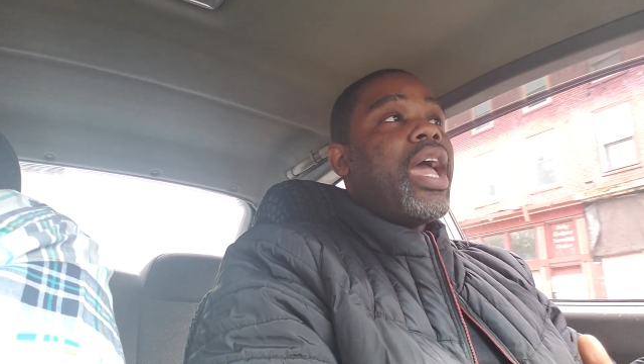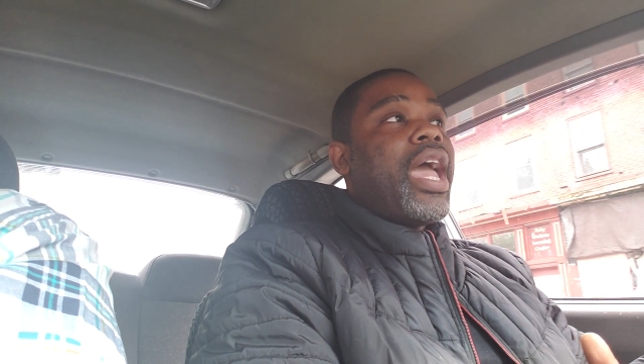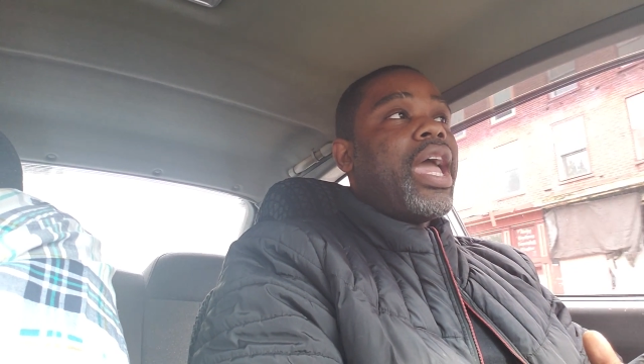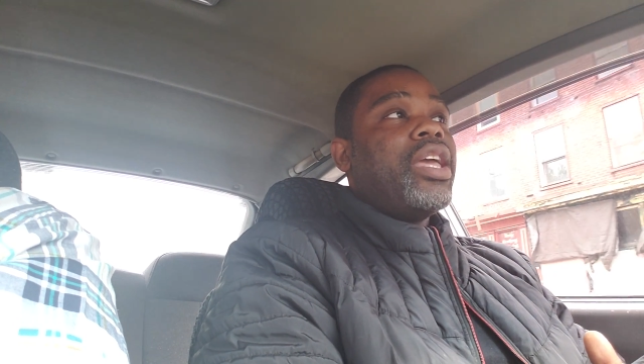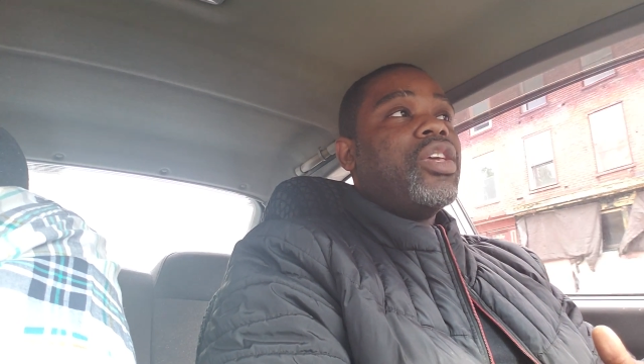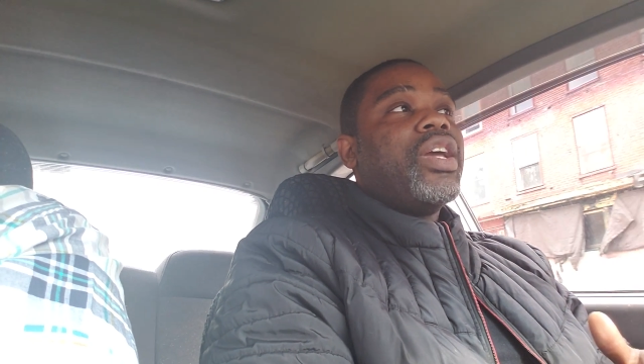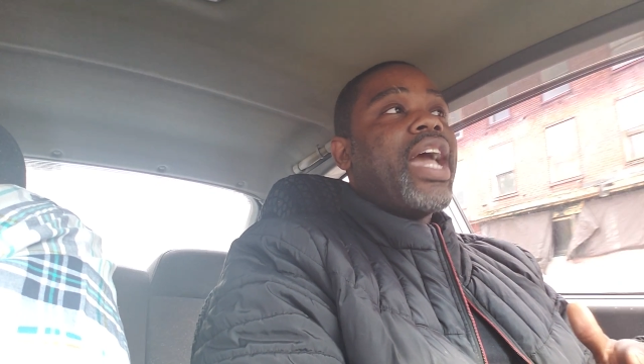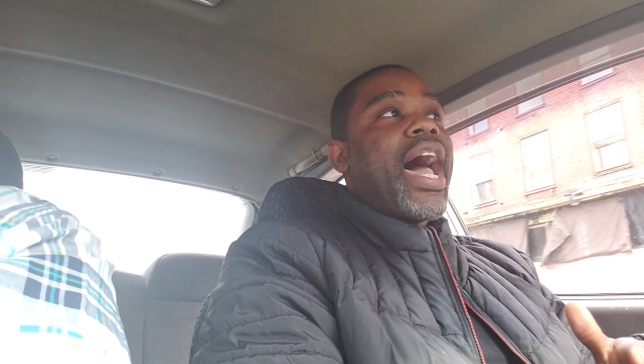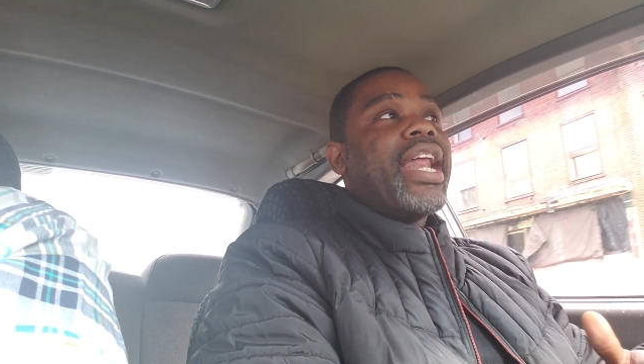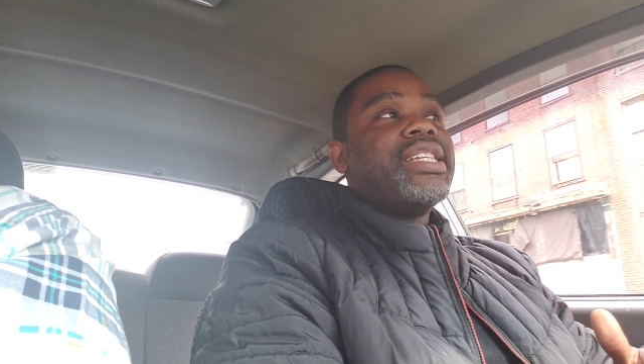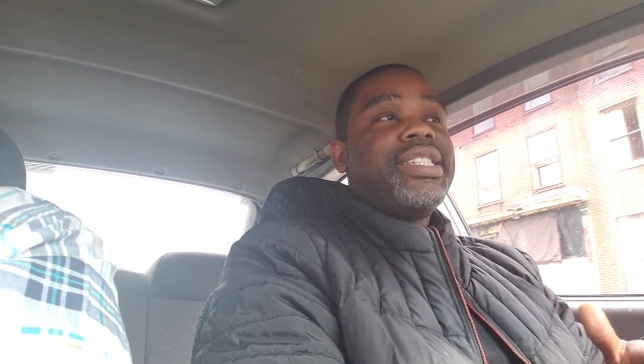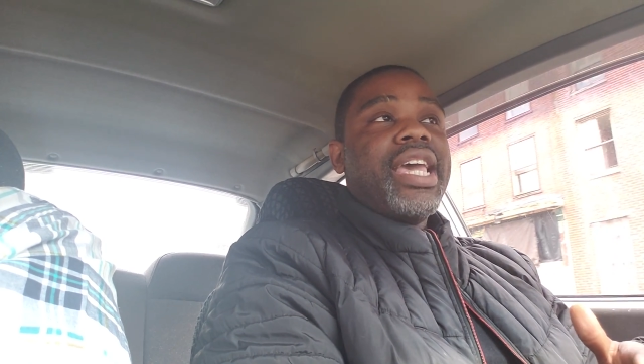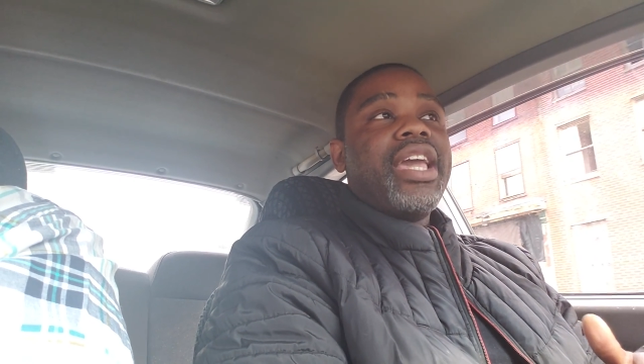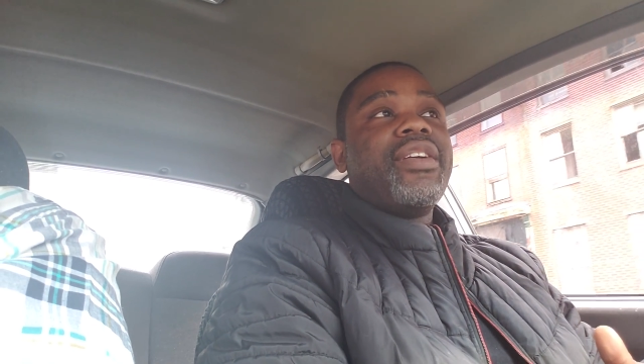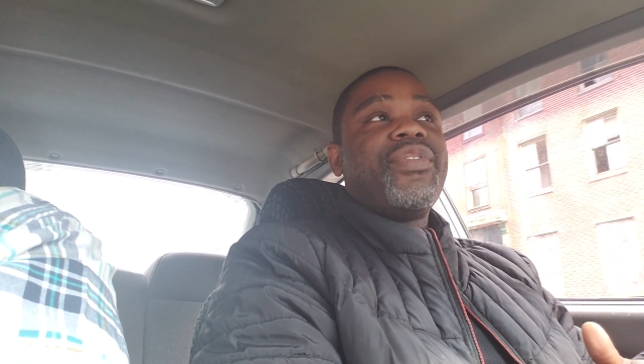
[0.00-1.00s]
and you got to
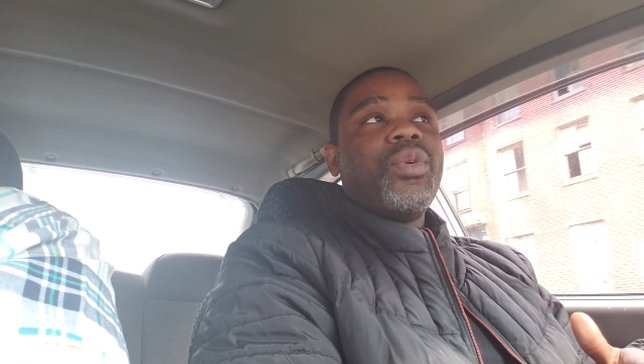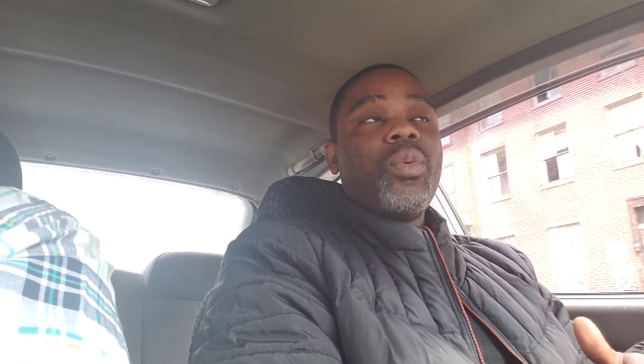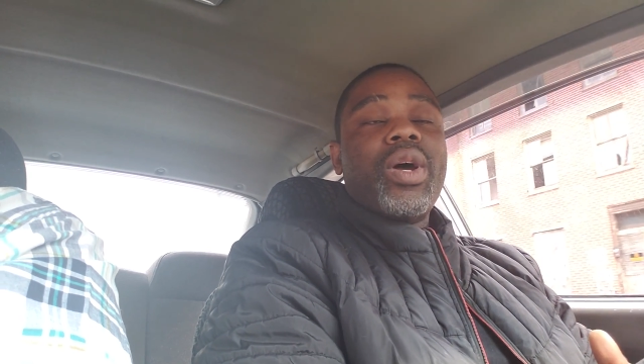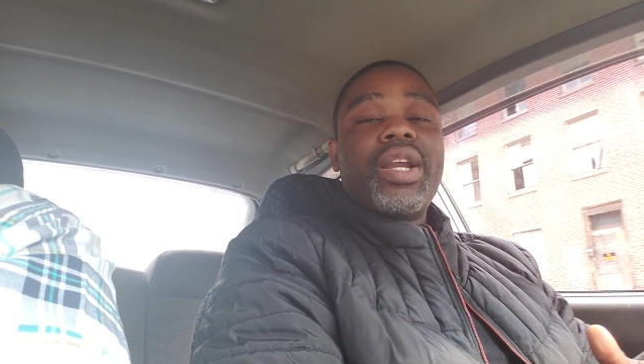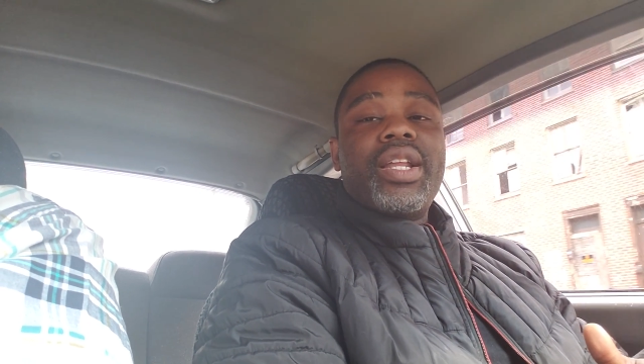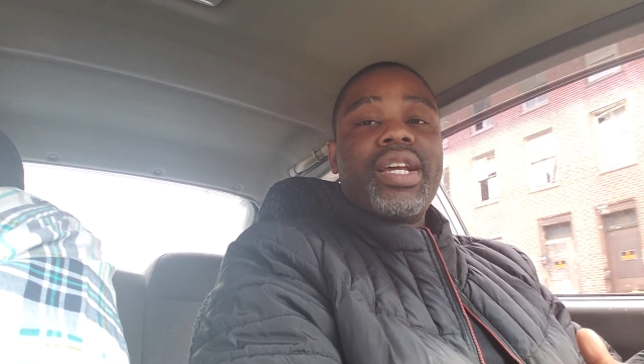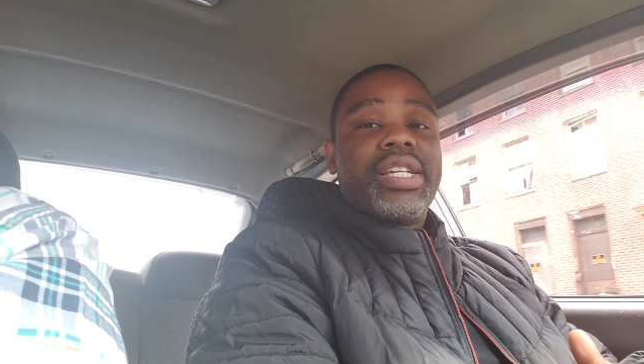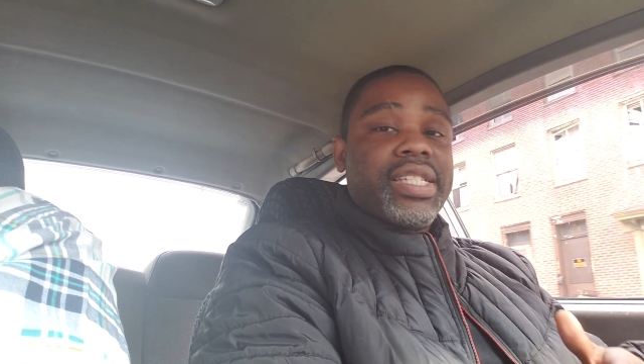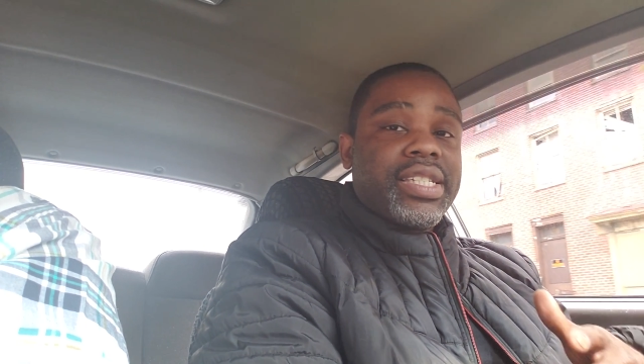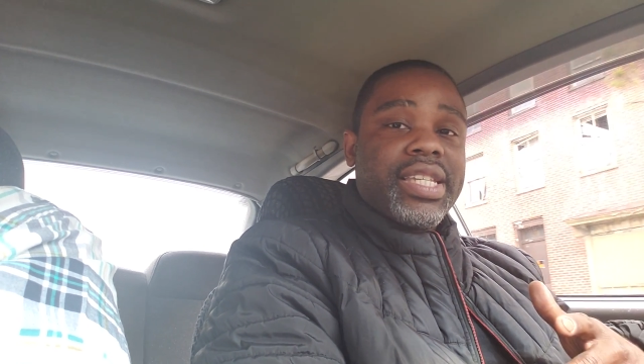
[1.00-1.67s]
take it for what it is.